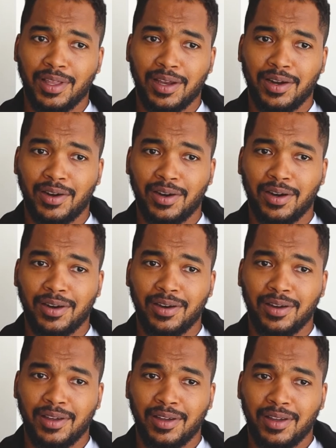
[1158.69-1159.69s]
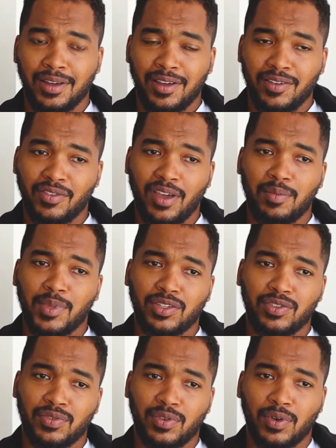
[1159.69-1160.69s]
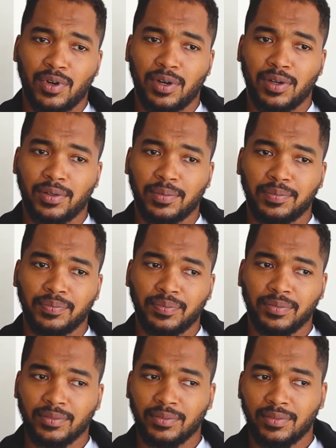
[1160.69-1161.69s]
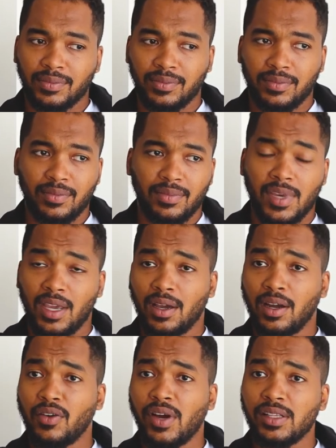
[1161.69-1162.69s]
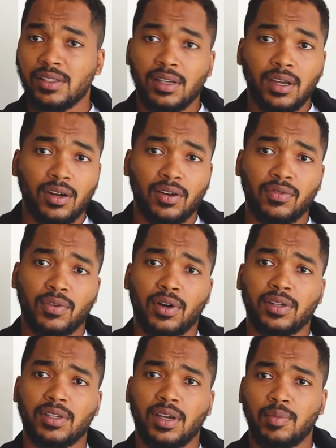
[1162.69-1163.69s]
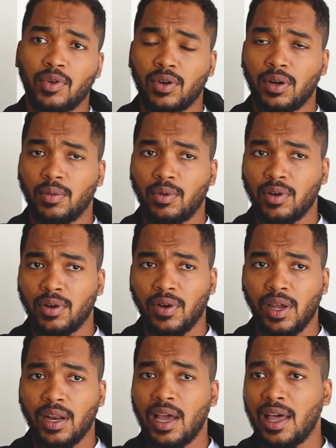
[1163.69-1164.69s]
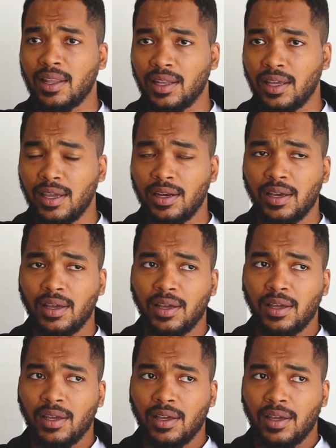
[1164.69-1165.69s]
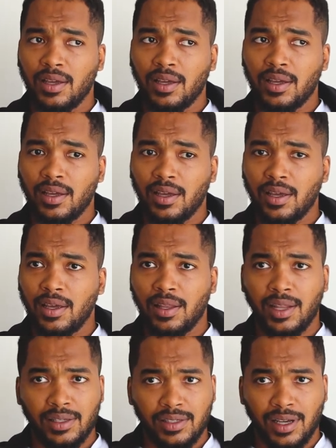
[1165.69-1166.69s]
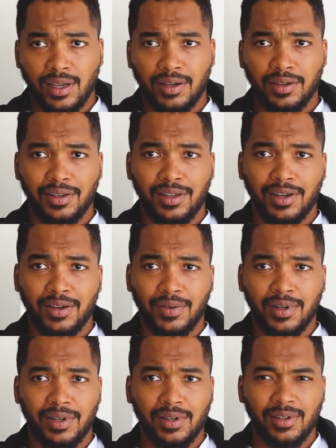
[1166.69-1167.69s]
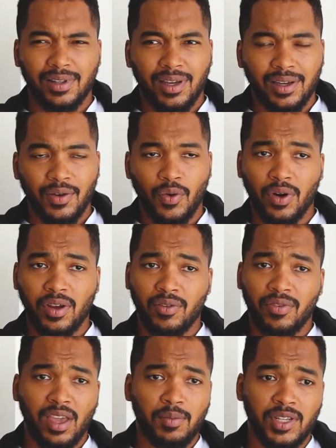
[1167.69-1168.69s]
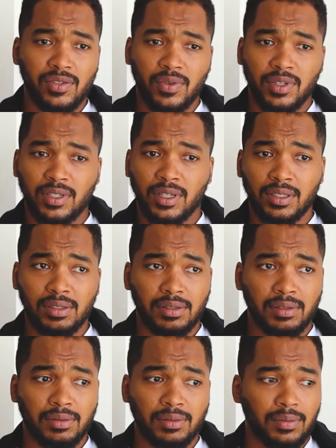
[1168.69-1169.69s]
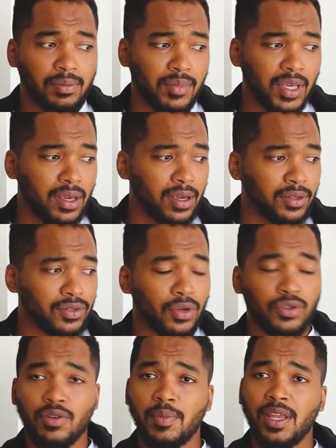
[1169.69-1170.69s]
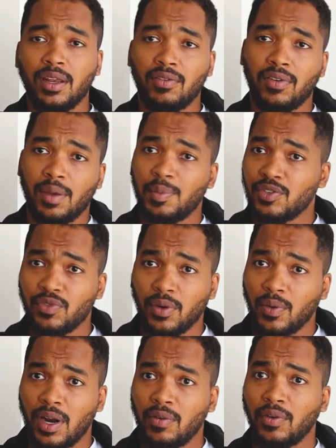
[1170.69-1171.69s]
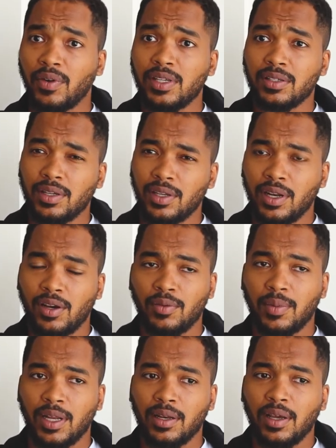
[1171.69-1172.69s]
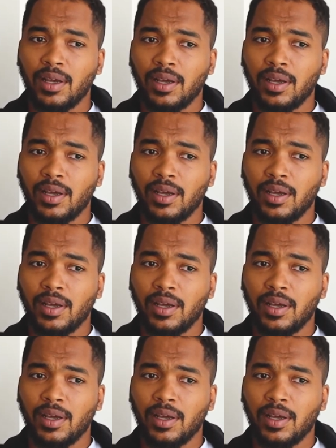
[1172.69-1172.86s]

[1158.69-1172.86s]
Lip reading: that are famous for being a great singer, for example, or a great athlete, and that's it, you know, and you're like, or you're famous for just being social media famous for whatever reason, you know, but